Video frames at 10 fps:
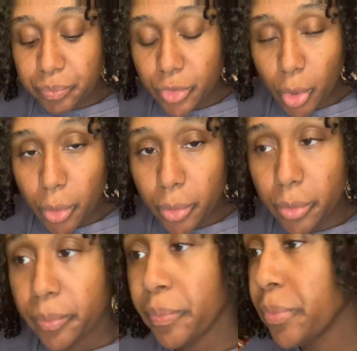dough,
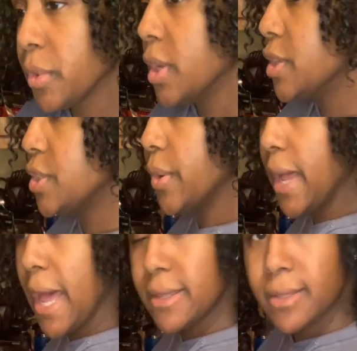so it
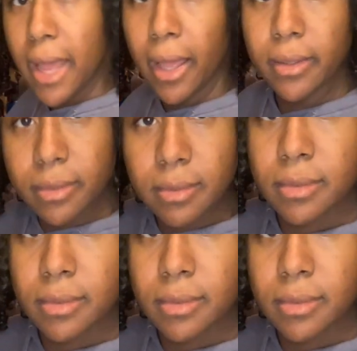has that